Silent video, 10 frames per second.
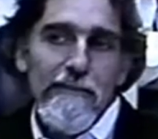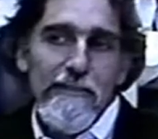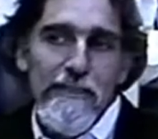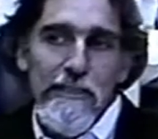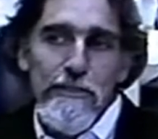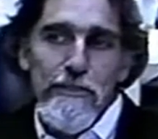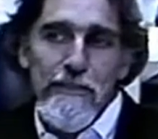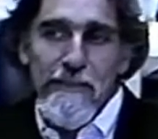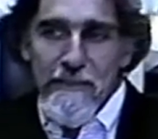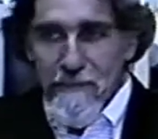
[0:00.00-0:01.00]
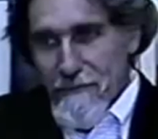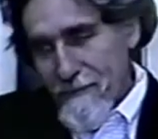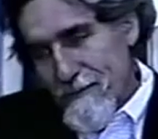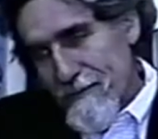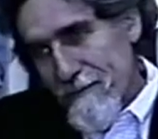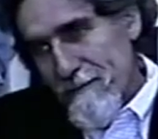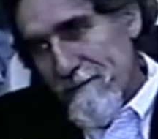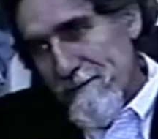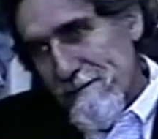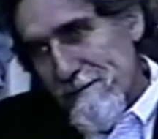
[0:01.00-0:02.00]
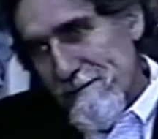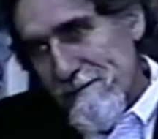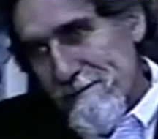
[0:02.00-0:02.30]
And your course is